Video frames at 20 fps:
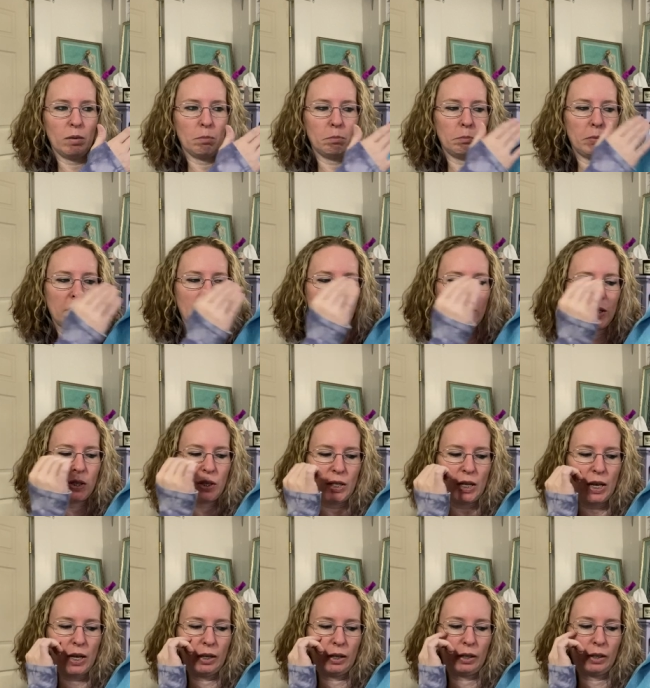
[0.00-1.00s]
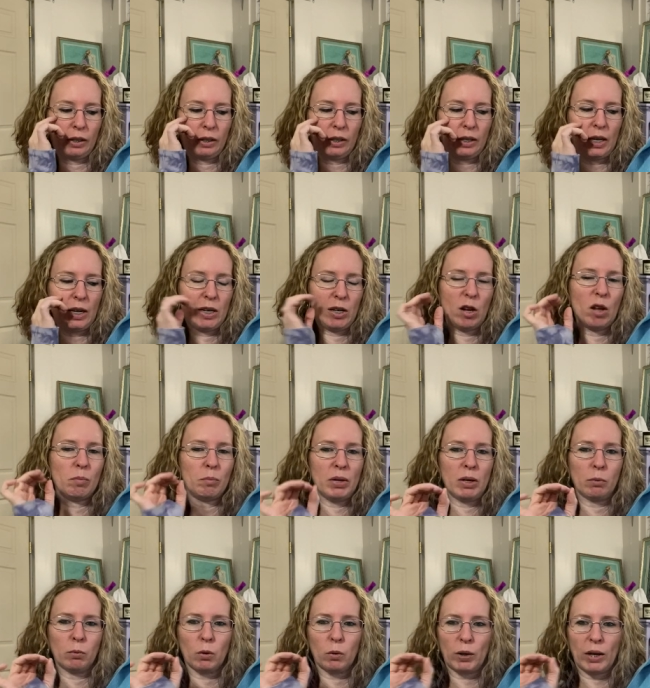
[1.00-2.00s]
because then, and, and
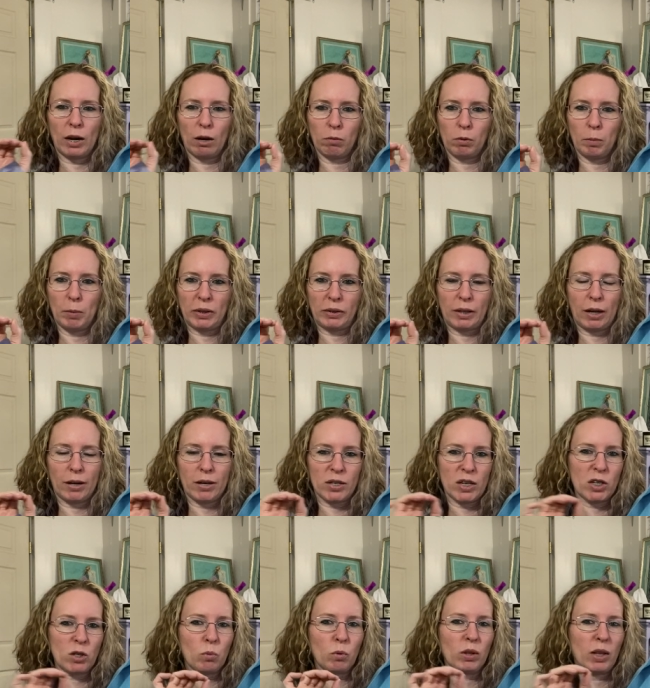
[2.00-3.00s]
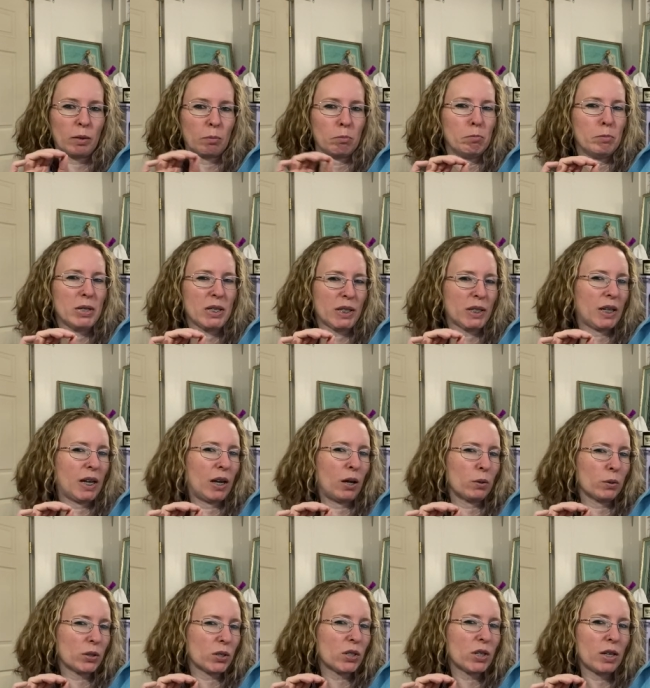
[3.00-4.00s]
being real careful about that because that's where like
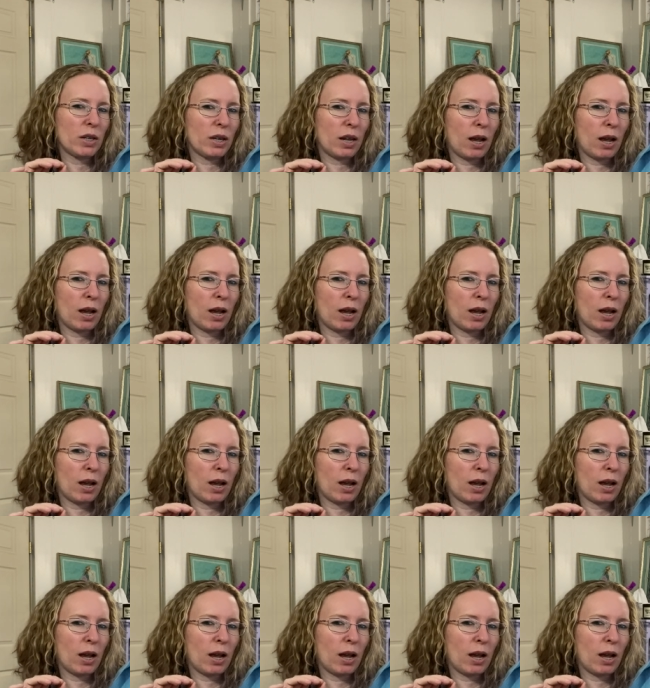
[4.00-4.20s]
miscounts tend to